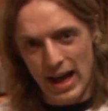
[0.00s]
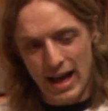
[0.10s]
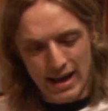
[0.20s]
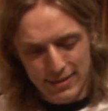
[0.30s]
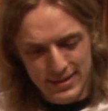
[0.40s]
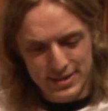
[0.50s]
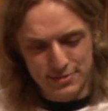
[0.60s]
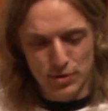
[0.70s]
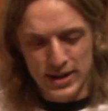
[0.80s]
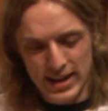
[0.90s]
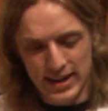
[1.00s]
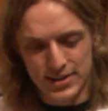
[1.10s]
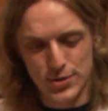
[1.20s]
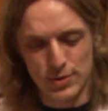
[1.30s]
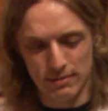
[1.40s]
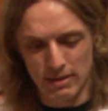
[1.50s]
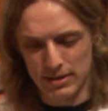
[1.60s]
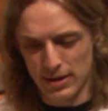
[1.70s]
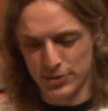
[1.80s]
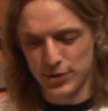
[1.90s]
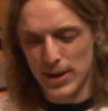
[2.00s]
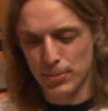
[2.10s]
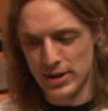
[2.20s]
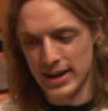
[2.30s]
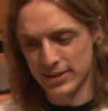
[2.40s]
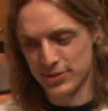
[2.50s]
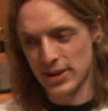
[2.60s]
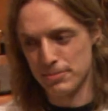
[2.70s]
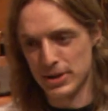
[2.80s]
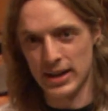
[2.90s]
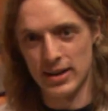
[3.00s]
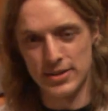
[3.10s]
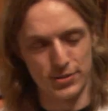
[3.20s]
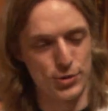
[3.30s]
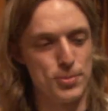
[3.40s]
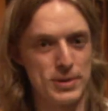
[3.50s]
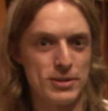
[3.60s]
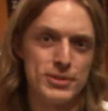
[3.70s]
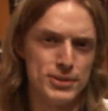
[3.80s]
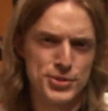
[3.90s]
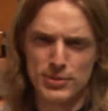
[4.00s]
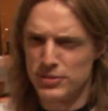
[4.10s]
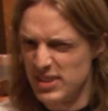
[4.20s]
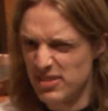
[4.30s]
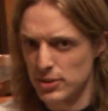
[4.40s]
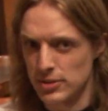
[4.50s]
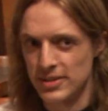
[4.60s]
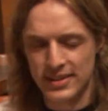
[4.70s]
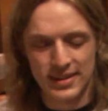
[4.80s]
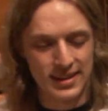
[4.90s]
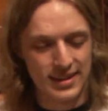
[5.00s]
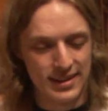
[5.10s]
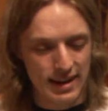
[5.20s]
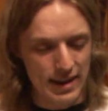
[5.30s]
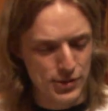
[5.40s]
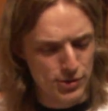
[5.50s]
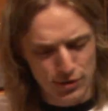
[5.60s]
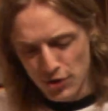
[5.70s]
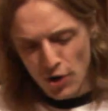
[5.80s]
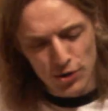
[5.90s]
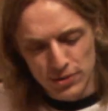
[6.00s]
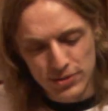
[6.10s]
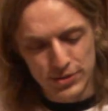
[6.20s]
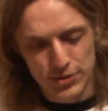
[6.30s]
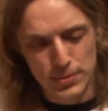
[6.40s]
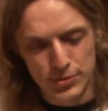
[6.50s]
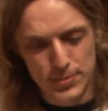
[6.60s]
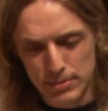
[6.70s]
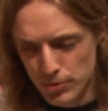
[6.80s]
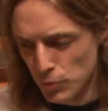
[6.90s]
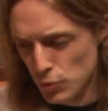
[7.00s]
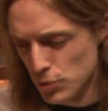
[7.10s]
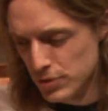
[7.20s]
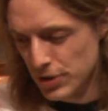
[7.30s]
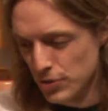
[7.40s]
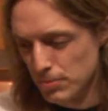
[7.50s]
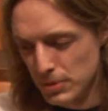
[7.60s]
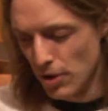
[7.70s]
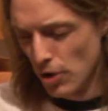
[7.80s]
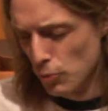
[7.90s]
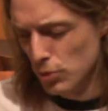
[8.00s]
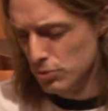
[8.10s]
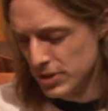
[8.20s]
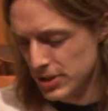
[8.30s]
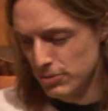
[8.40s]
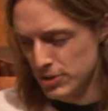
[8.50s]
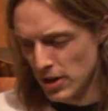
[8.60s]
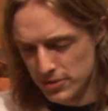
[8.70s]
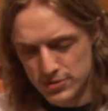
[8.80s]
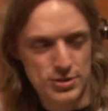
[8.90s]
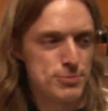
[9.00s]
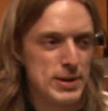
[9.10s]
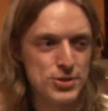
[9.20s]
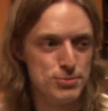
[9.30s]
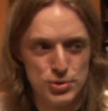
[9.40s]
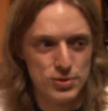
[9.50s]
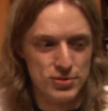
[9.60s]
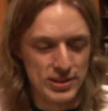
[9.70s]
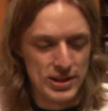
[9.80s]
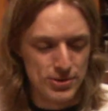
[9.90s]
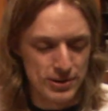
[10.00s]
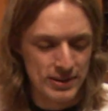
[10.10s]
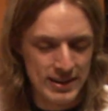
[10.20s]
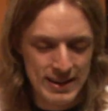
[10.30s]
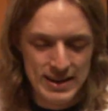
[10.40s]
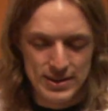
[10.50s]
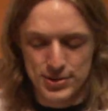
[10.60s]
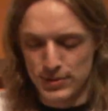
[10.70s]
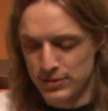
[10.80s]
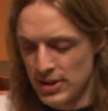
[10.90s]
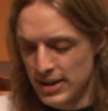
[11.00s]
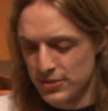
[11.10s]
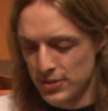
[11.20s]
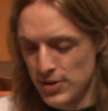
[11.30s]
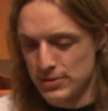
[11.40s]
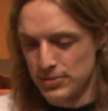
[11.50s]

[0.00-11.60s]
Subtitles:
I think of breaking into a cybernetics company in a dystopian future is difficult. And there are guards that are supposed to be able to wound you, but all wounding you does is just make you move slower. So it's not as though